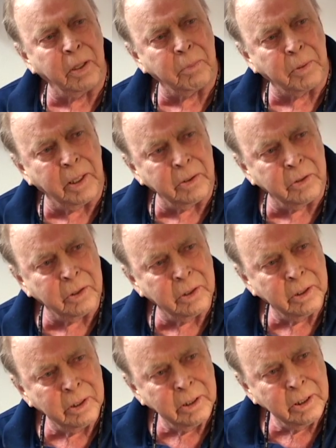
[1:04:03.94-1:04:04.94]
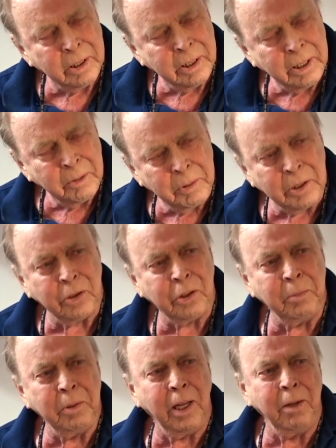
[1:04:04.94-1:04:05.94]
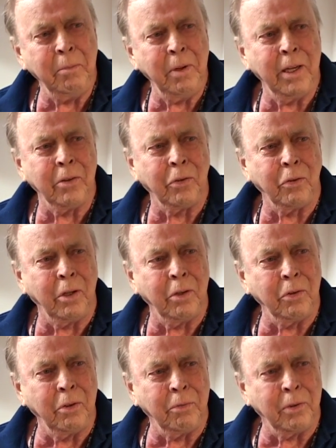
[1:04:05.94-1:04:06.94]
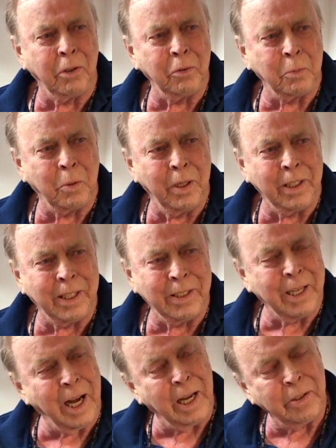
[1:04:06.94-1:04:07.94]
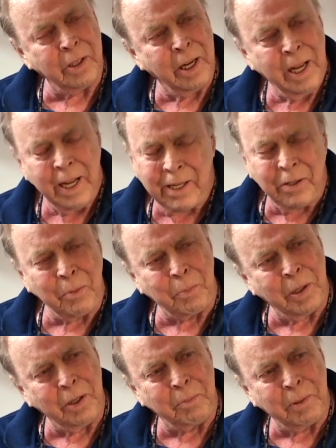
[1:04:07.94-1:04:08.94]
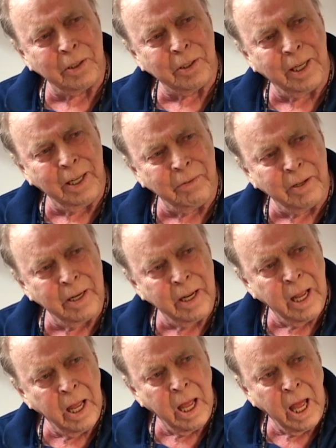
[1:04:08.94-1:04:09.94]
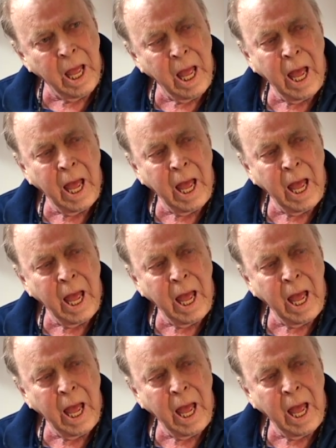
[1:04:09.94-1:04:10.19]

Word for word: other place, but to stimulate me as a citizen of Fells Point. That, gosh, this is a pretty good place I live in. Uh-huh.